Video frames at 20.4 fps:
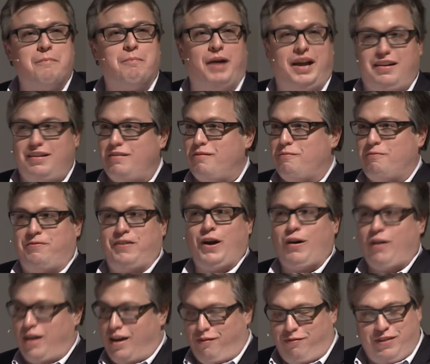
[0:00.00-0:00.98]
but
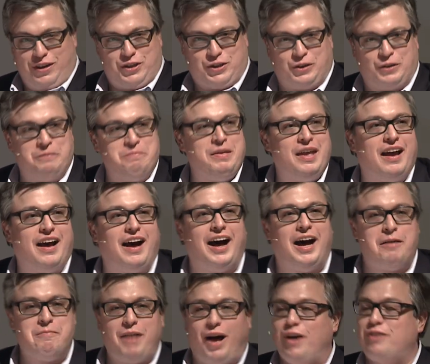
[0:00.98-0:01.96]
very official.
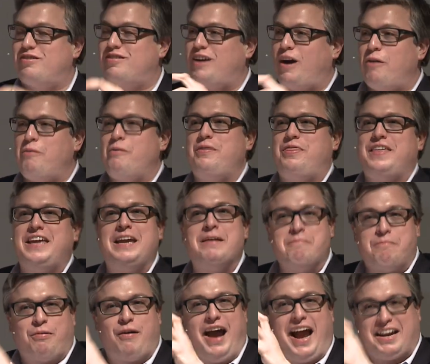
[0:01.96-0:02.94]
I'll start with the
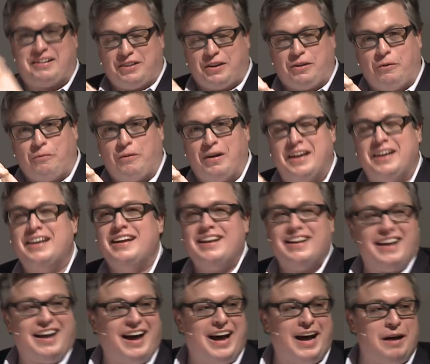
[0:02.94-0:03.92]
impractical
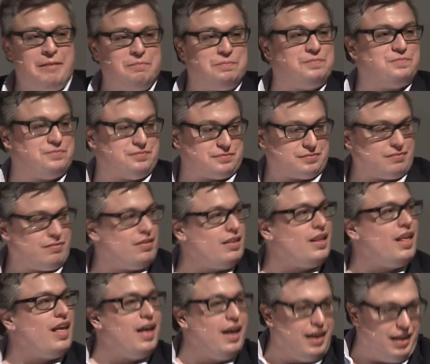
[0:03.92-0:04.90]
one.
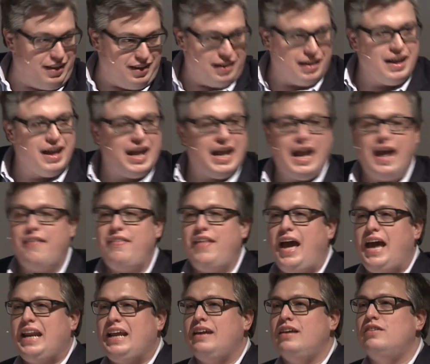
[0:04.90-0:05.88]
And
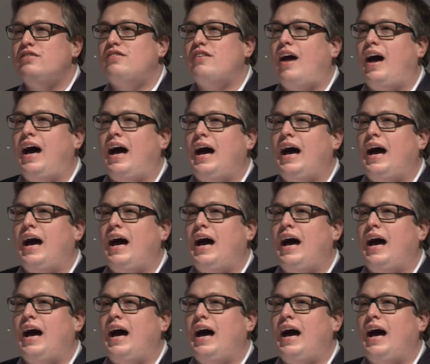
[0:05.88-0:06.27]
that is,